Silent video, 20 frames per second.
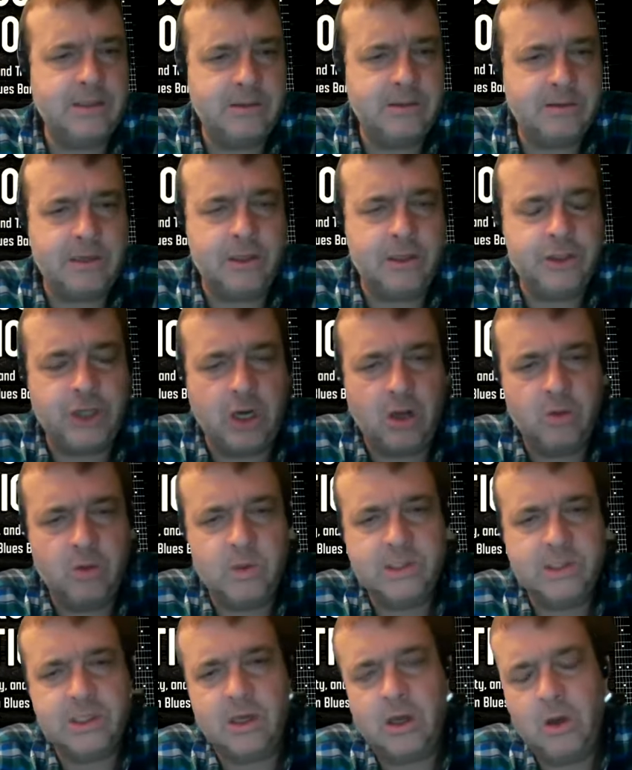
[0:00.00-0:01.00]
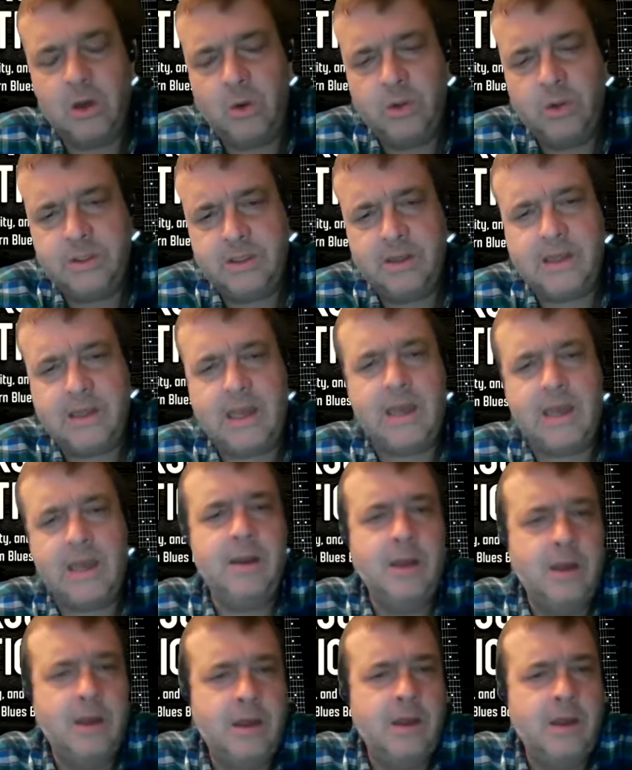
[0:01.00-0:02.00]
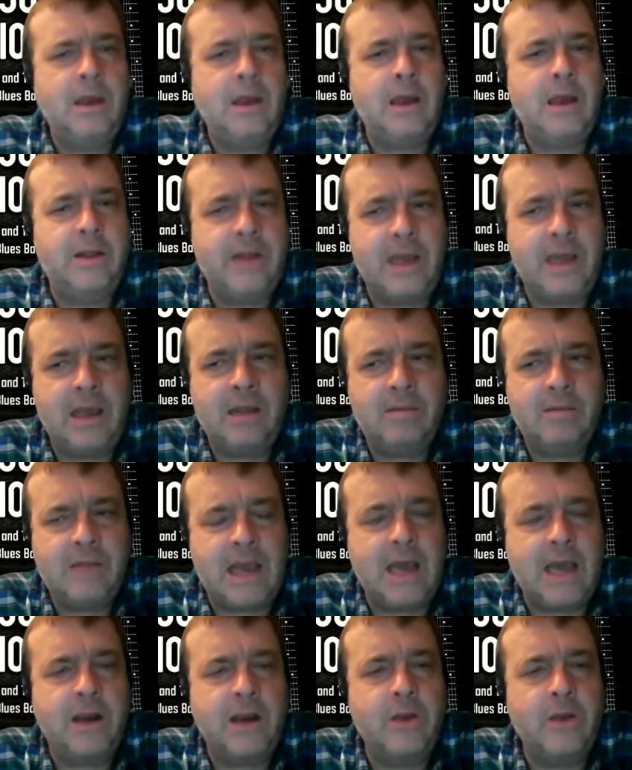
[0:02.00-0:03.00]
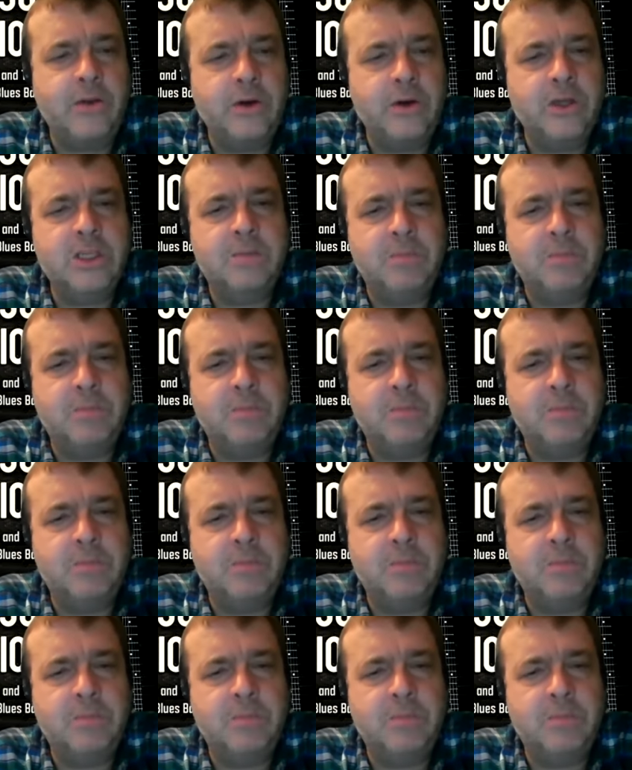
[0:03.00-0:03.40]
and, and Gerald was the host, and they had and they had others.